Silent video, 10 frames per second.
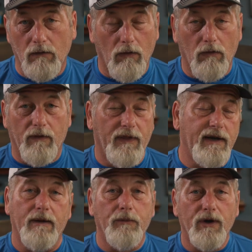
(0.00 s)
Well, they
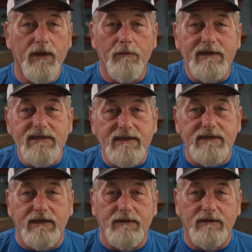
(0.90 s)
didn't even know it even
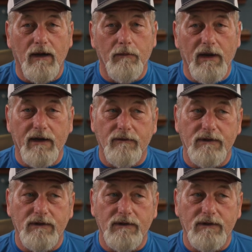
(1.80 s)
existed. I'm like,